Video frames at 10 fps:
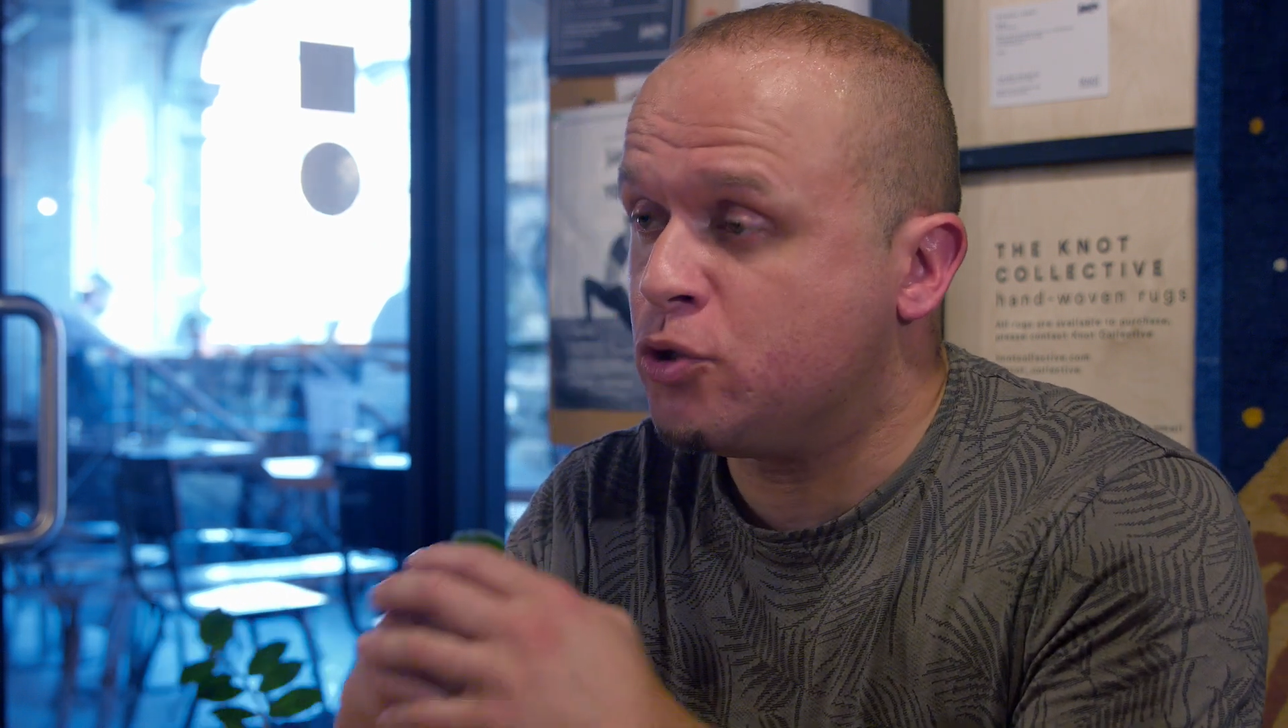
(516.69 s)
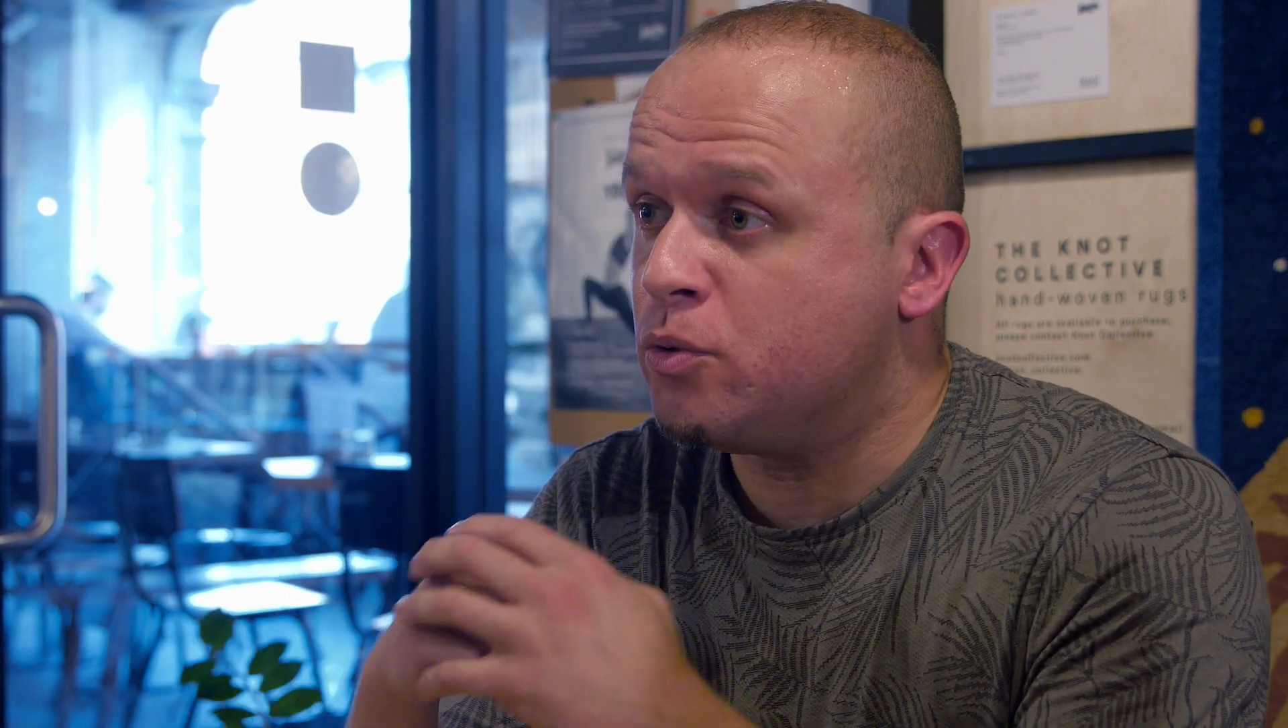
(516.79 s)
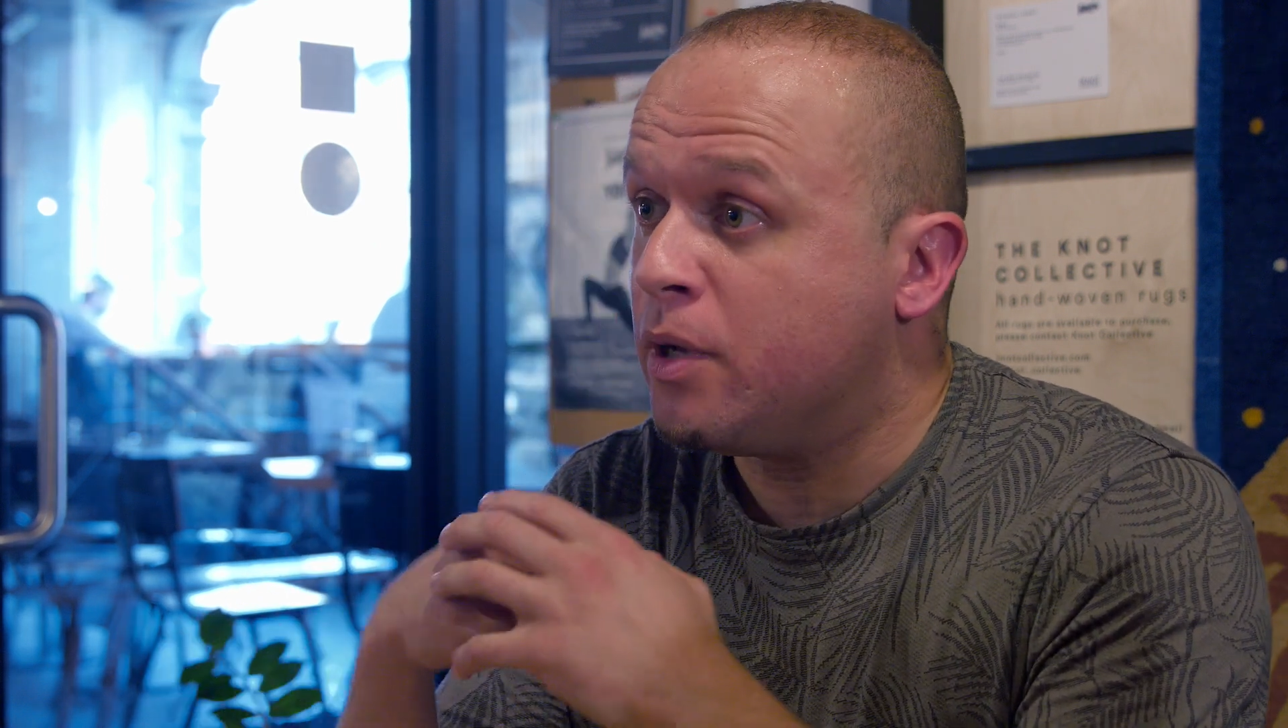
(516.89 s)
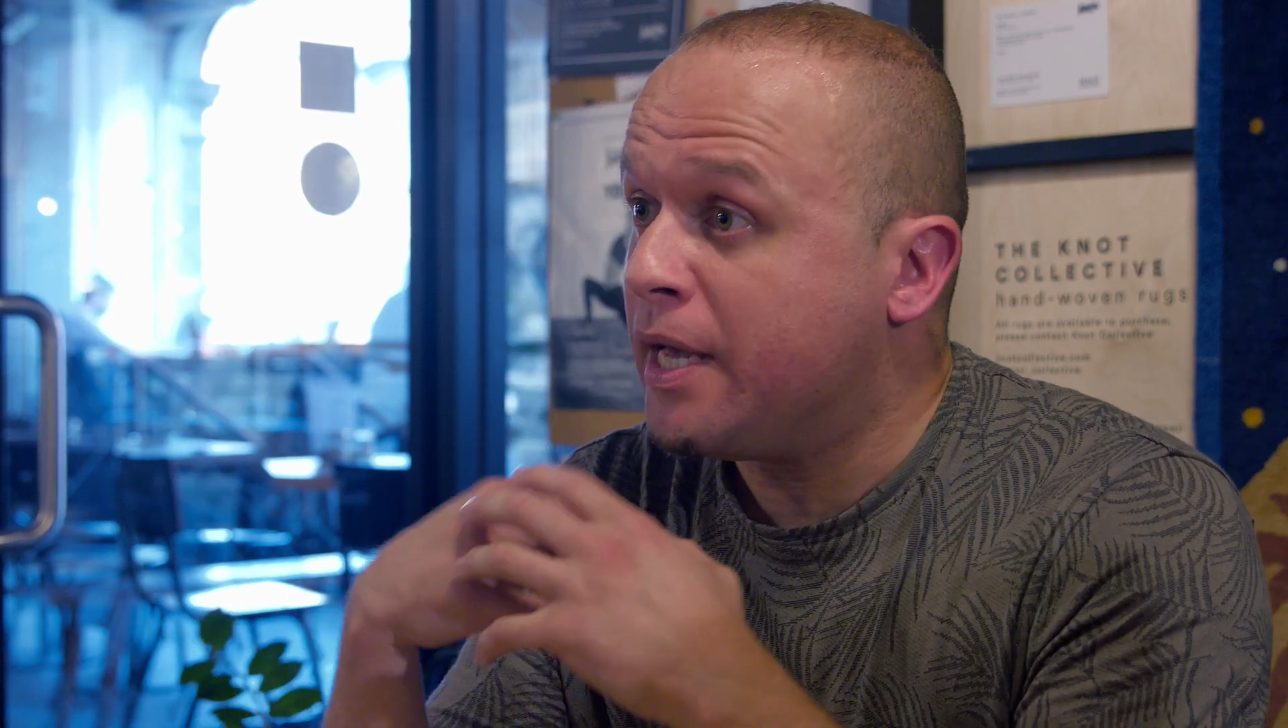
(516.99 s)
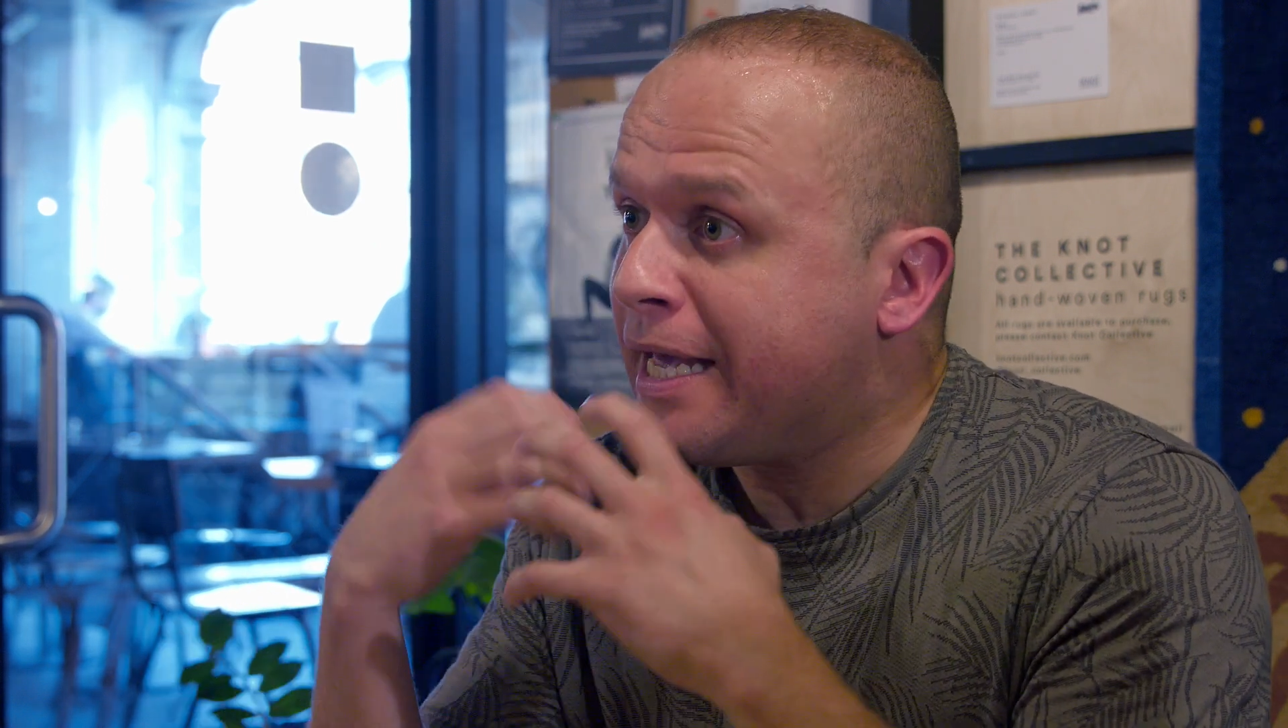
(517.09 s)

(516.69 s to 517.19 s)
to